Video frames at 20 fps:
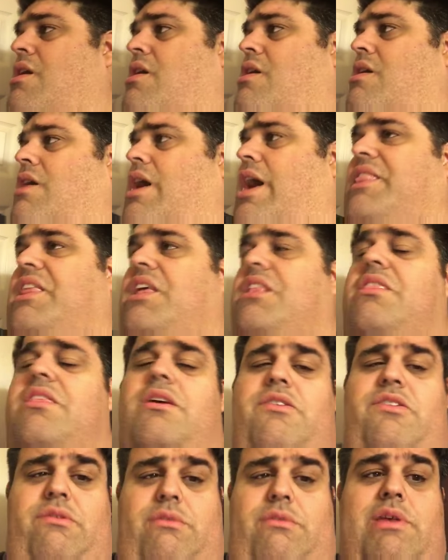I think
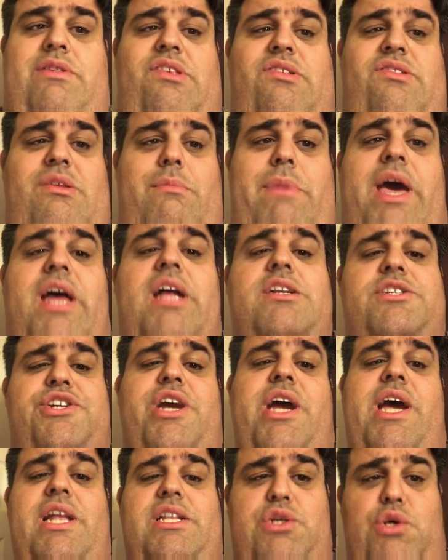the assistant manager
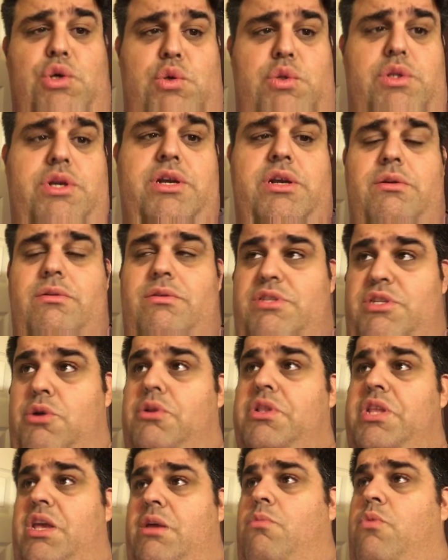had told
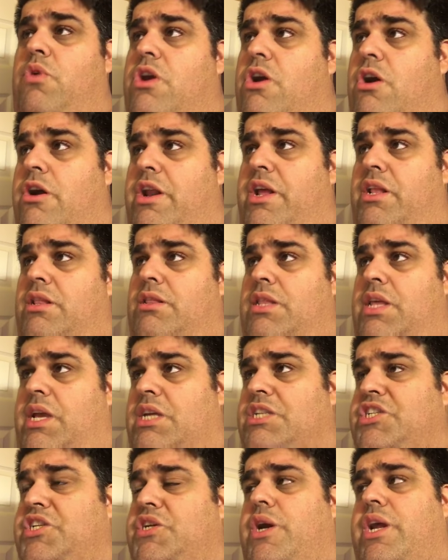him regarding the
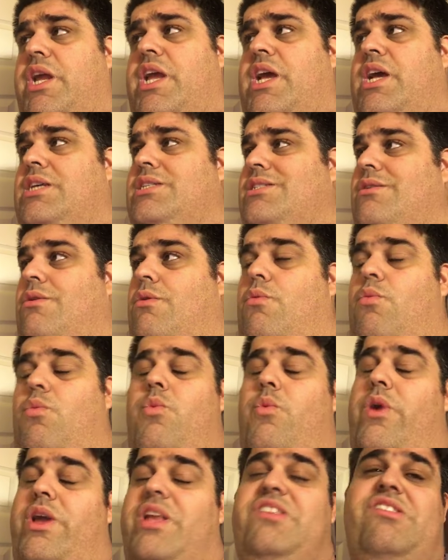issue, I guess.
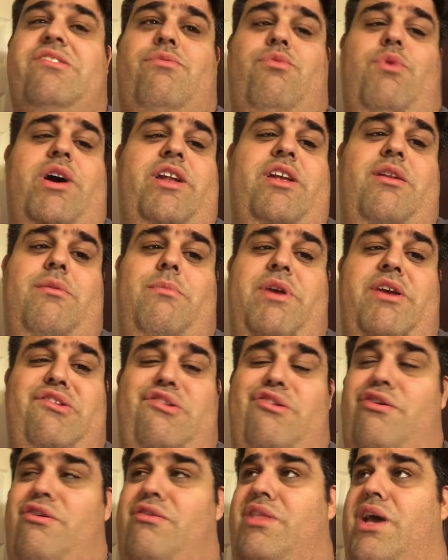We just wanted to make
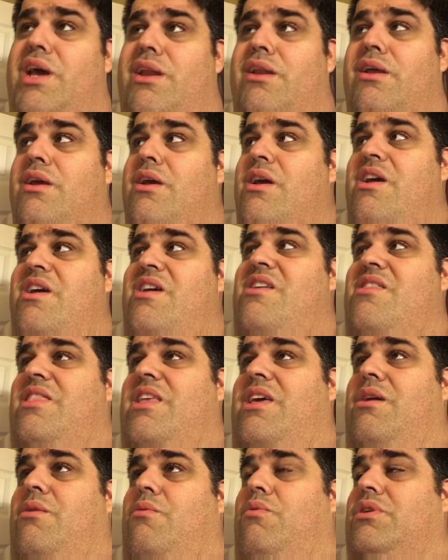sure that
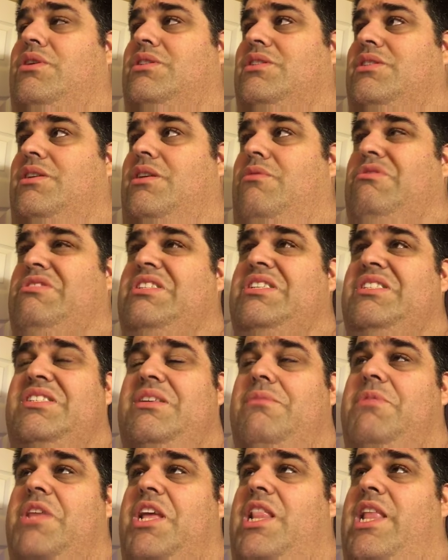it wasn't
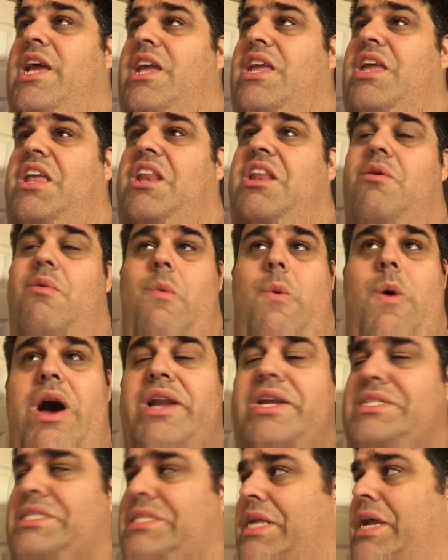something like he didn't want
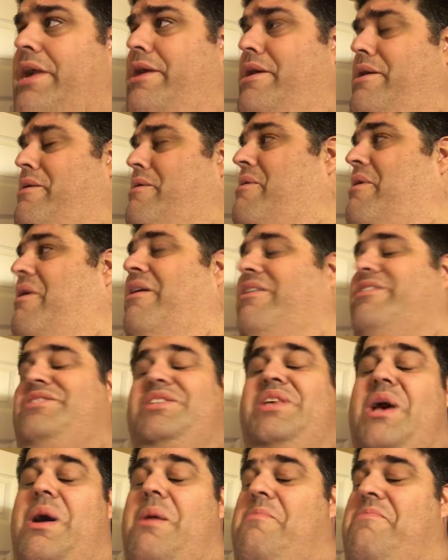us there or
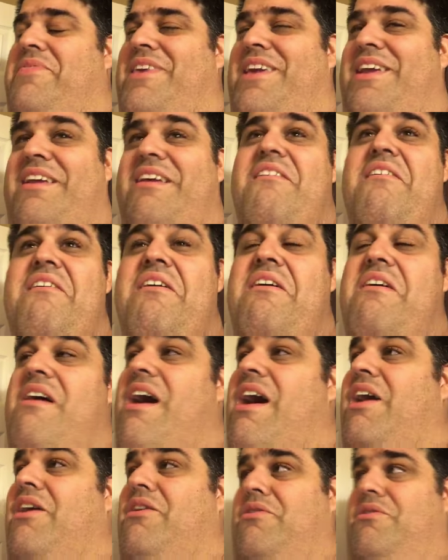something.
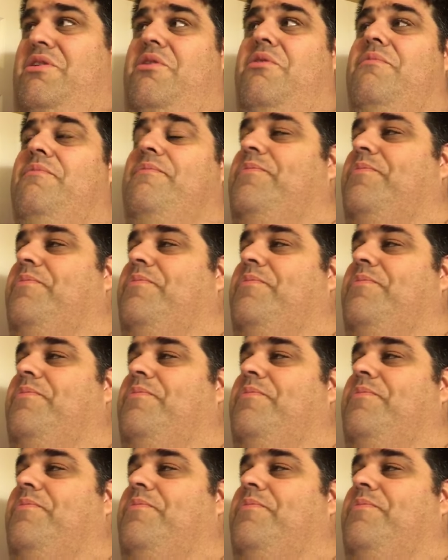I don't know.